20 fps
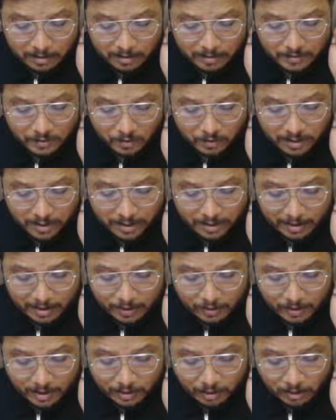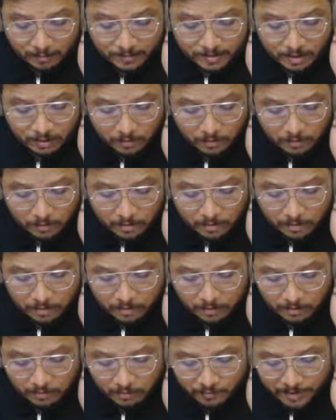So here you can observe
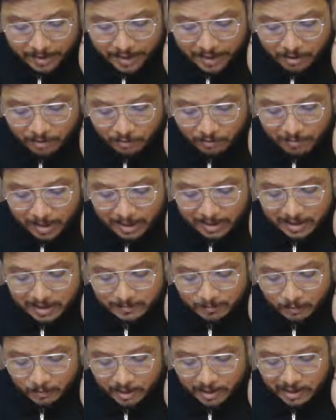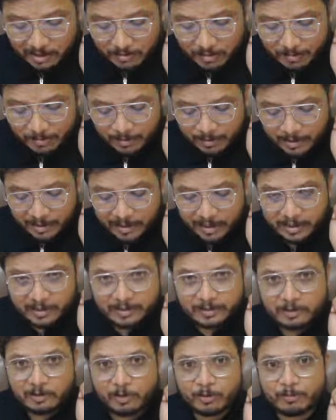we have minus 40 dB per decade
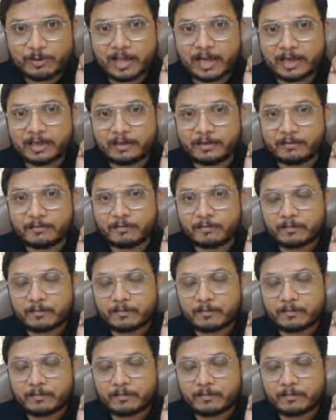slope line